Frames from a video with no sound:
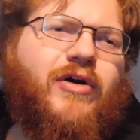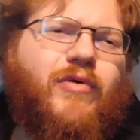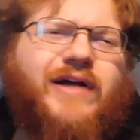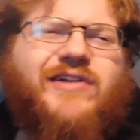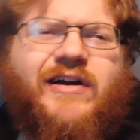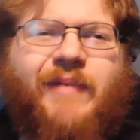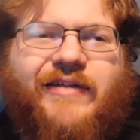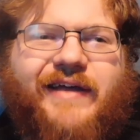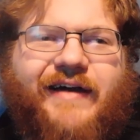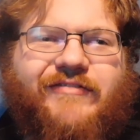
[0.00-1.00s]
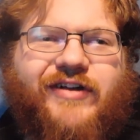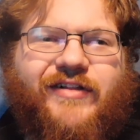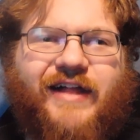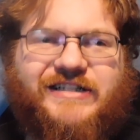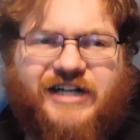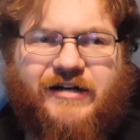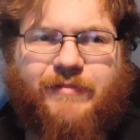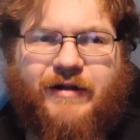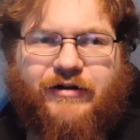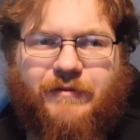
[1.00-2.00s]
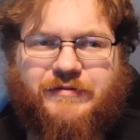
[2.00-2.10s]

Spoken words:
where I talk about the Avatar The Last Airbender